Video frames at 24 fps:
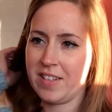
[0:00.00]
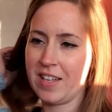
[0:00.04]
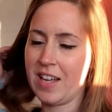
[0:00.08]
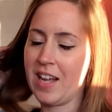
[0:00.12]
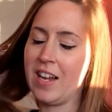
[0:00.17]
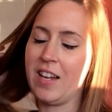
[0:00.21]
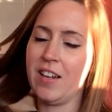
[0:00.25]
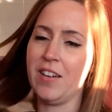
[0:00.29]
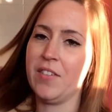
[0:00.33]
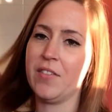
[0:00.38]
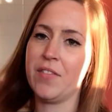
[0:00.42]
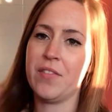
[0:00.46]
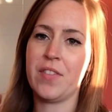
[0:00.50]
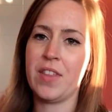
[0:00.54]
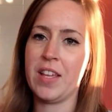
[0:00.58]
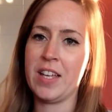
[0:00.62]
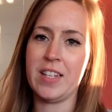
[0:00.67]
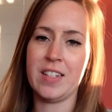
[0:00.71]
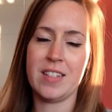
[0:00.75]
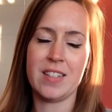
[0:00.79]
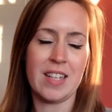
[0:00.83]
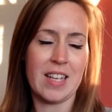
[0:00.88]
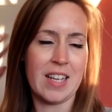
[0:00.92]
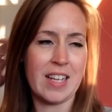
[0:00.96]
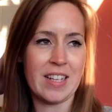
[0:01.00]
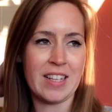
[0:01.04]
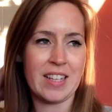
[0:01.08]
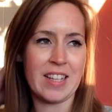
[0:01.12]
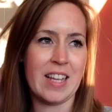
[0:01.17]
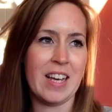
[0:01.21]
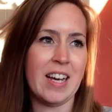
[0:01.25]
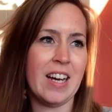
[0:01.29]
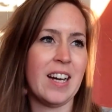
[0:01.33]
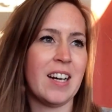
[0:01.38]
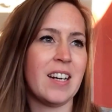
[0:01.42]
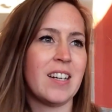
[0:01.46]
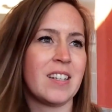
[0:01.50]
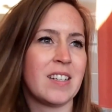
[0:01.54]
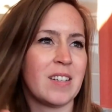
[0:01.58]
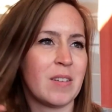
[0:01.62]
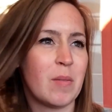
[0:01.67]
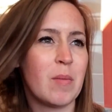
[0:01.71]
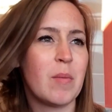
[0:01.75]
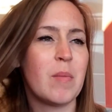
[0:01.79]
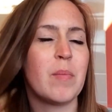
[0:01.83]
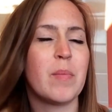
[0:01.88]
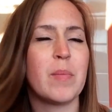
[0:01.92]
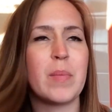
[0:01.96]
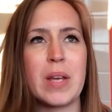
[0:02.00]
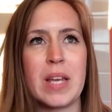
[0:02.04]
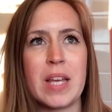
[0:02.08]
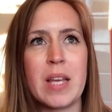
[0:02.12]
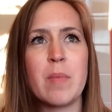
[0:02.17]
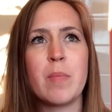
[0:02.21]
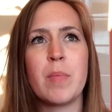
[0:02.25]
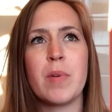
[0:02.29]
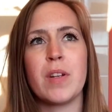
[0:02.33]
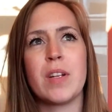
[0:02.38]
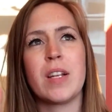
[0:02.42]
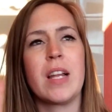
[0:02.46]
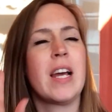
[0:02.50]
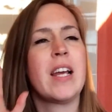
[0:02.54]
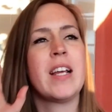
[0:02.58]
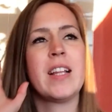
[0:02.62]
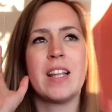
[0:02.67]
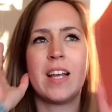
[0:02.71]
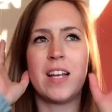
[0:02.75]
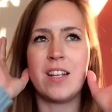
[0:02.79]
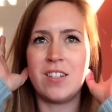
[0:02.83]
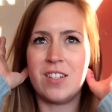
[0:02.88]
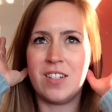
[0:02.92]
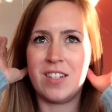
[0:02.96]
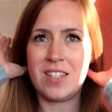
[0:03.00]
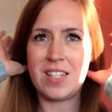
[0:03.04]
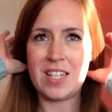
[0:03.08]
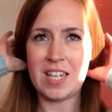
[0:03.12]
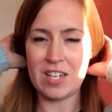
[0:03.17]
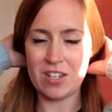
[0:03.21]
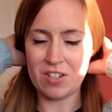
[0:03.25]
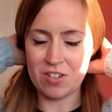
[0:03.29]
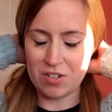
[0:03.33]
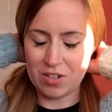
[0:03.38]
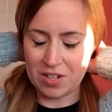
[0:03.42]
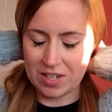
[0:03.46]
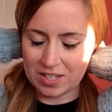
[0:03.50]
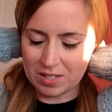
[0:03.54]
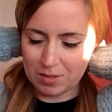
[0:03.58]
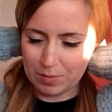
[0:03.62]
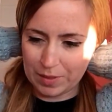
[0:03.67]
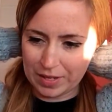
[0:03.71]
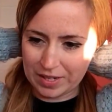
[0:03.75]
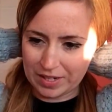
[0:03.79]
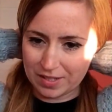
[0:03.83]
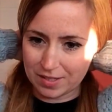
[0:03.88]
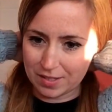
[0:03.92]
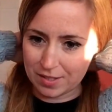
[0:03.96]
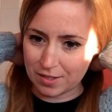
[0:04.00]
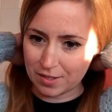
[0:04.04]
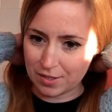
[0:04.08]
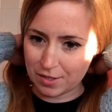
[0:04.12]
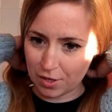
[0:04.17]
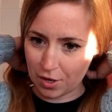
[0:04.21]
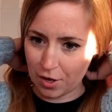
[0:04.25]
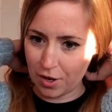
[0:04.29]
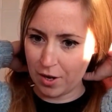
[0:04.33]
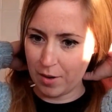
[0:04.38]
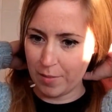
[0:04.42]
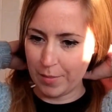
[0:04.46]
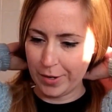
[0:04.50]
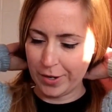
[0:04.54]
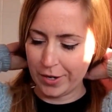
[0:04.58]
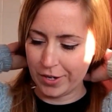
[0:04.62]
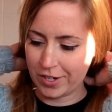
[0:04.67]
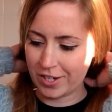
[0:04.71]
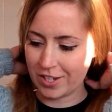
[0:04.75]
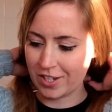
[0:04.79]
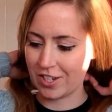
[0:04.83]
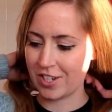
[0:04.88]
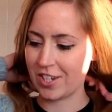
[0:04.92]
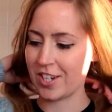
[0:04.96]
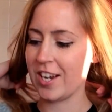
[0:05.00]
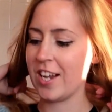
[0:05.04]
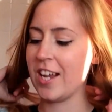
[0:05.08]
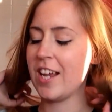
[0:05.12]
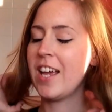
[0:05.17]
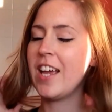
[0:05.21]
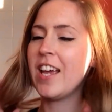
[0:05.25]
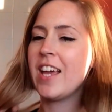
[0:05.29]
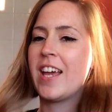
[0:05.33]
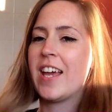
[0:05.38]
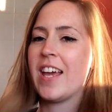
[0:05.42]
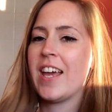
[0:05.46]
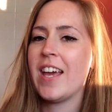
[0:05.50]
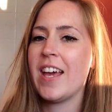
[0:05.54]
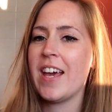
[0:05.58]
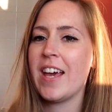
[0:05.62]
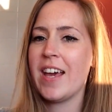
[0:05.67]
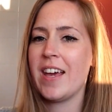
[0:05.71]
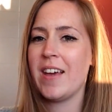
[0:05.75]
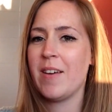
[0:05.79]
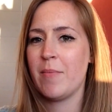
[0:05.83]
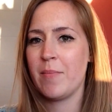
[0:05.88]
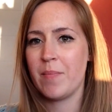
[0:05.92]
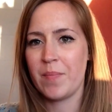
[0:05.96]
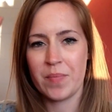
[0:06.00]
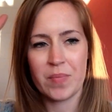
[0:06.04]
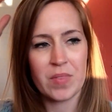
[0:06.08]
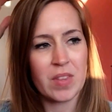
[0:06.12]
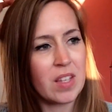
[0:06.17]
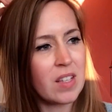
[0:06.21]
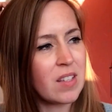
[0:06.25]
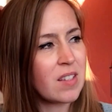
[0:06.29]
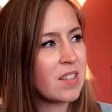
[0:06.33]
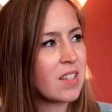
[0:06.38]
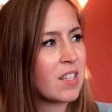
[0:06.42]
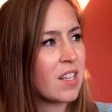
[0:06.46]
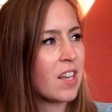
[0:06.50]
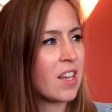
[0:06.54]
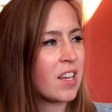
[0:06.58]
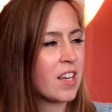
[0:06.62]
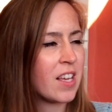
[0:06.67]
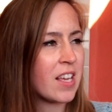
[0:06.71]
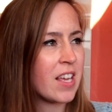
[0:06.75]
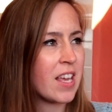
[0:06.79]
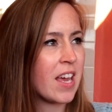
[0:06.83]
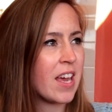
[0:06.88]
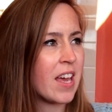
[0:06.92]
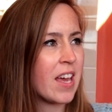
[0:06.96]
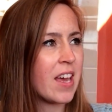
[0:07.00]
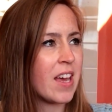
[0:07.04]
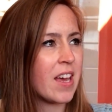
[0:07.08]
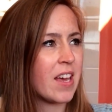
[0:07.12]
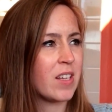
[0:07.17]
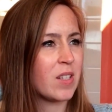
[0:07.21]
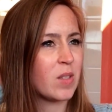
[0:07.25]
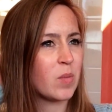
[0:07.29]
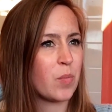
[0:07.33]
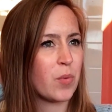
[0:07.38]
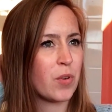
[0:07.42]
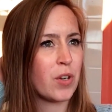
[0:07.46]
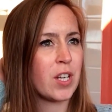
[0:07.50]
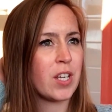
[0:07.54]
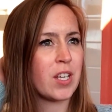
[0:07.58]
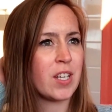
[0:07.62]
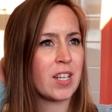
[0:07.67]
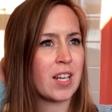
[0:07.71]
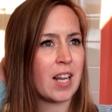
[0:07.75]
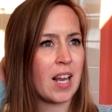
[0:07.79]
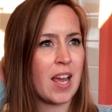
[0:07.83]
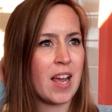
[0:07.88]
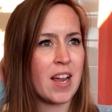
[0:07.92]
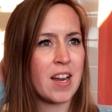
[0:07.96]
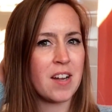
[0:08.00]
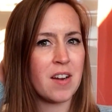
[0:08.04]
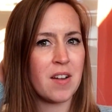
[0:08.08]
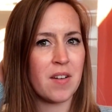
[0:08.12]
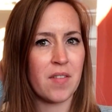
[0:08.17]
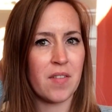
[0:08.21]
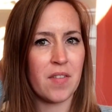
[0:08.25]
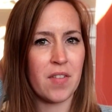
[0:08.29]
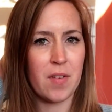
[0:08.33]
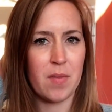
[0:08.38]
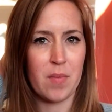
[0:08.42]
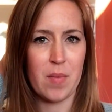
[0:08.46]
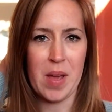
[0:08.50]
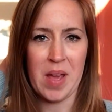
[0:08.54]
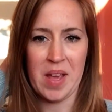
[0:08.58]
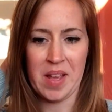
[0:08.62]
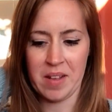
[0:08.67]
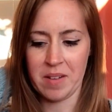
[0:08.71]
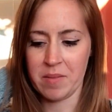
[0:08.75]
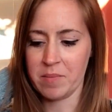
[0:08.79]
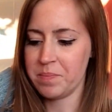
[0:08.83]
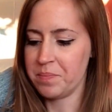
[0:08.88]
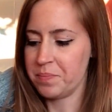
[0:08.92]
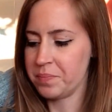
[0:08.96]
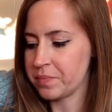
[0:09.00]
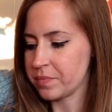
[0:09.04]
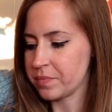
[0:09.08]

I love things like that. People like that just interest me so much. Um, so yeah, it's pretty good lineup for me.